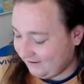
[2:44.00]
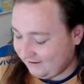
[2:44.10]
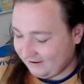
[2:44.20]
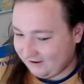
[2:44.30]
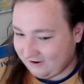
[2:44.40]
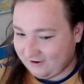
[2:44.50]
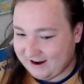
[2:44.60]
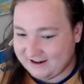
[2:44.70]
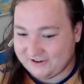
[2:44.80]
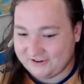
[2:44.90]

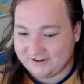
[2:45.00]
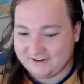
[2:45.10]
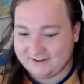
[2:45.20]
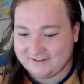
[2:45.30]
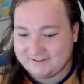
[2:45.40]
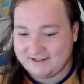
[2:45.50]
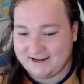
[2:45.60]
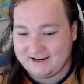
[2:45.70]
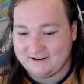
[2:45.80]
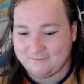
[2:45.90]
Crash
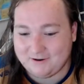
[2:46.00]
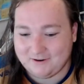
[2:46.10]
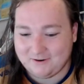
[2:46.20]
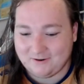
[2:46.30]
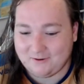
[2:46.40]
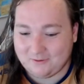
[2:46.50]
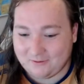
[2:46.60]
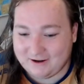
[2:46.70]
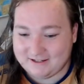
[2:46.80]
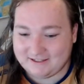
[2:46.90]
Team
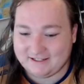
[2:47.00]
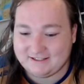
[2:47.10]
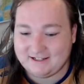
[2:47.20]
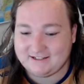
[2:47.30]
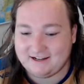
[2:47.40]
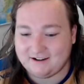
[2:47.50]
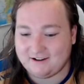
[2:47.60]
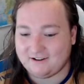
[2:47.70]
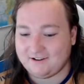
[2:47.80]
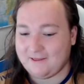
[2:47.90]
Racing CTR.
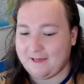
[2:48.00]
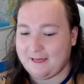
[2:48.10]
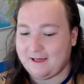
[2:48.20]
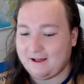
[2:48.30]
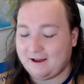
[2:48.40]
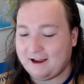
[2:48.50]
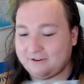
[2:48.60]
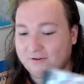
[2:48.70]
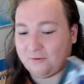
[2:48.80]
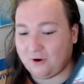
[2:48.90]
I
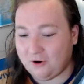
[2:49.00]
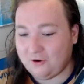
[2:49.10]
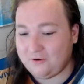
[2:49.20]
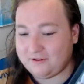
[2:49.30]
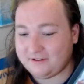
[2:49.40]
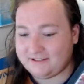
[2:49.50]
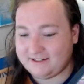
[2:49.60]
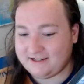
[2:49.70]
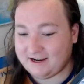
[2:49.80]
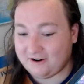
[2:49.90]
do own the
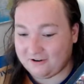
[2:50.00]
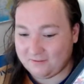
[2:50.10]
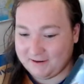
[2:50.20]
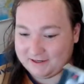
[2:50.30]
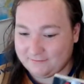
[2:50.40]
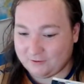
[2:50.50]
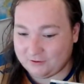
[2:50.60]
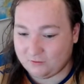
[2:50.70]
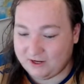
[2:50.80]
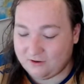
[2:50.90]
CTR on the PS4 as
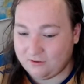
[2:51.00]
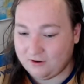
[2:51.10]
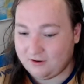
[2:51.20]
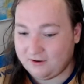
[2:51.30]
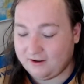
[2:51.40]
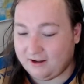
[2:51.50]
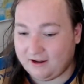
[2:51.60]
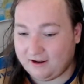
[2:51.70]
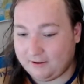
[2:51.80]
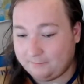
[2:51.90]
well.
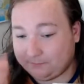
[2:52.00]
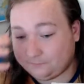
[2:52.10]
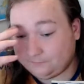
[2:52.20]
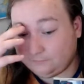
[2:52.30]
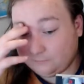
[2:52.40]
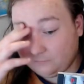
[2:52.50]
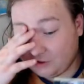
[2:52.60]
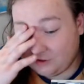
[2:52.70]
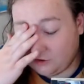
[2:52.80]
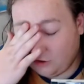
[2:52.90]

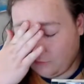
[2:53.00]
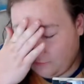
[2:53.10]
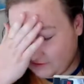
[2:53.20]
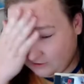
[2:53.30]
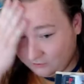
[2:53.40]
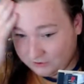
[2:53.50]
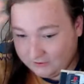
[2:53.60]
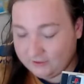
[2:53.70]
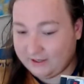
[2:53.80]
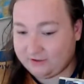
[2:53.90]
Just not on physical, so I
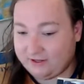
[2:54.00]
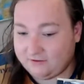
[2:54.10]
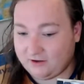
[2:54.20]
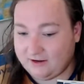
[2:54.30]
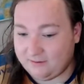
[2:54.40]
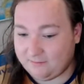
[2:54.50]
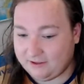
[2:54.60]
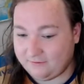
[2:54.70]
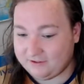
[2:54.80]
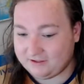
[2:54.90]
do actually have to go ahead and buy the
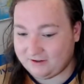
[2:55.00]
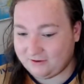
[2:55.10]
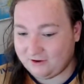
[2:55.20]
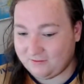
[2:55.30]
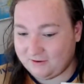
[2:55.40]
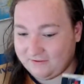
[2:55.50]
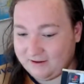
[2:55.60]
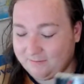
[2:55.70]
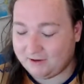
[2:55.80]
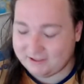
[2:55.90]
physical copy of
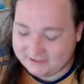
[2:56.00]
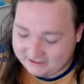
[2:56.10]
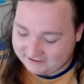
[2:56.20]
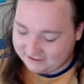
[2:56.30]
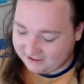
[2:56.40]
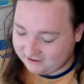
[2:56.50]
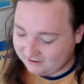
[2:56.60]
that. But CTR